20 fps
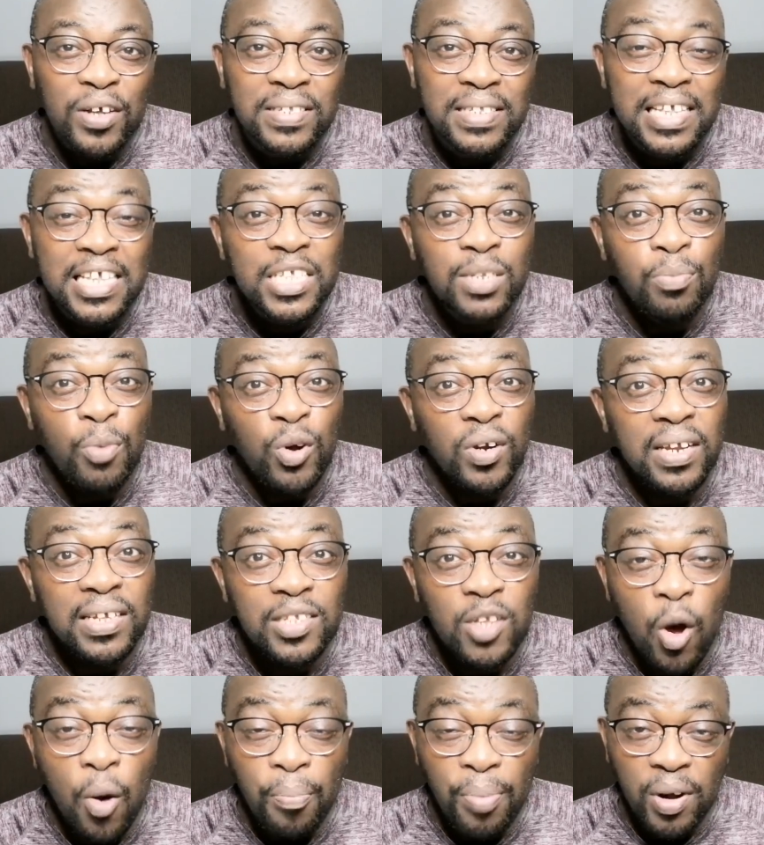because his
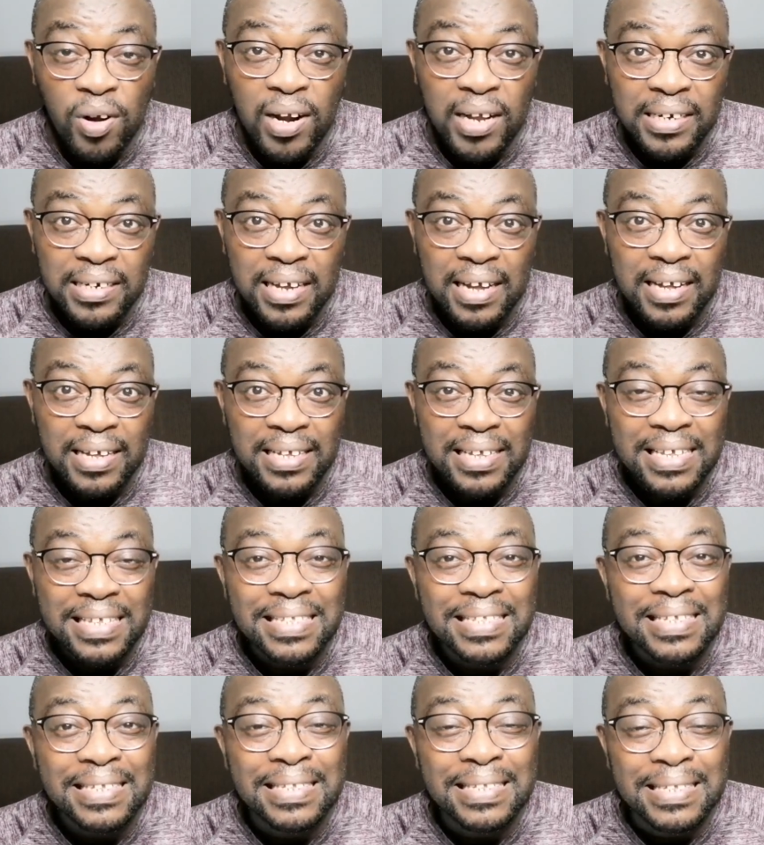modus operandi
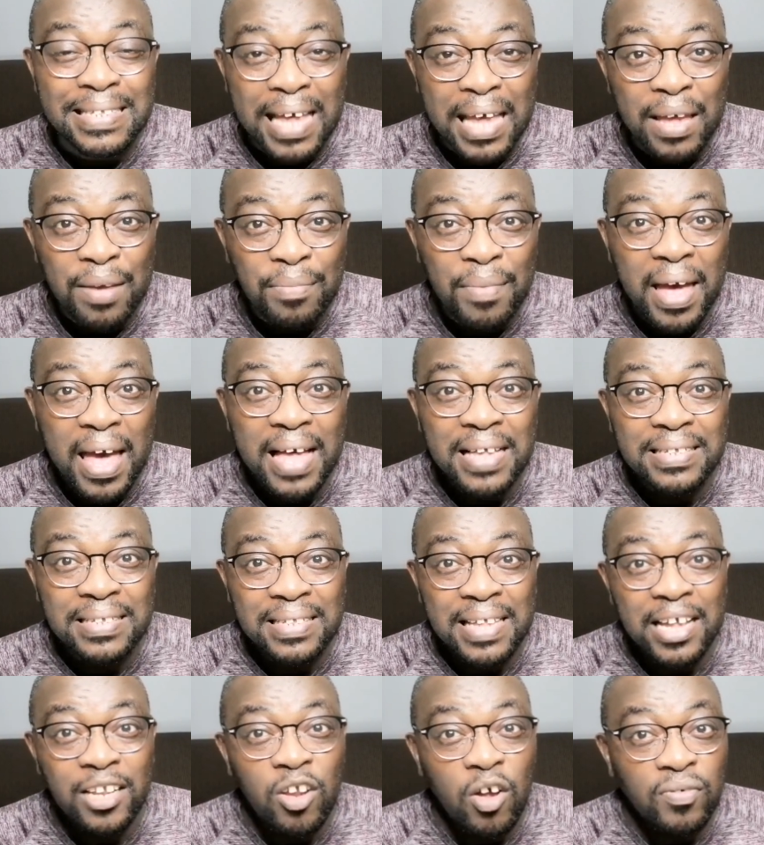is the same
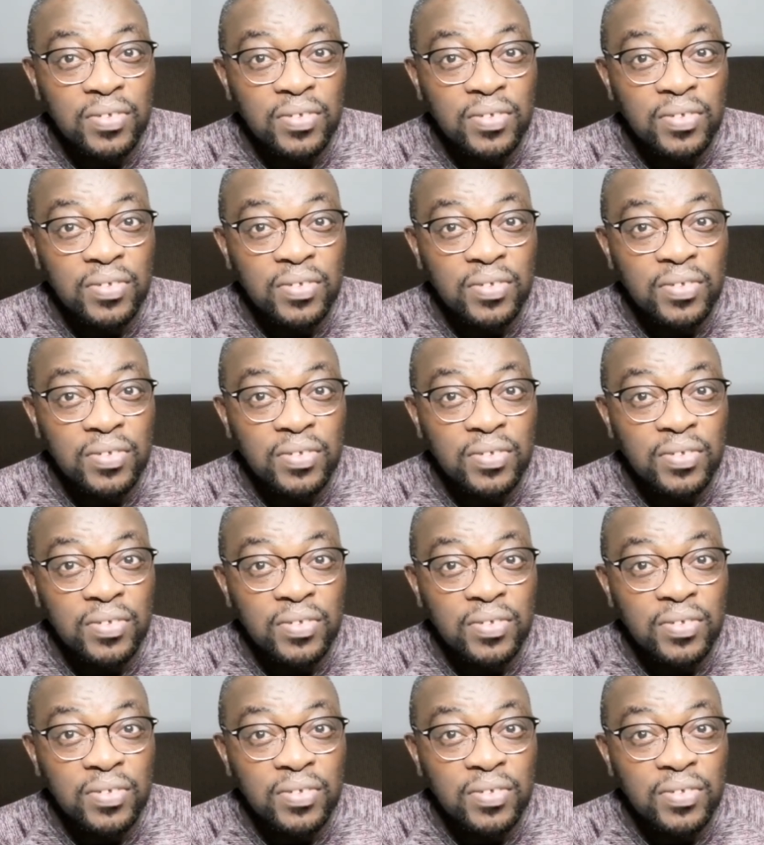as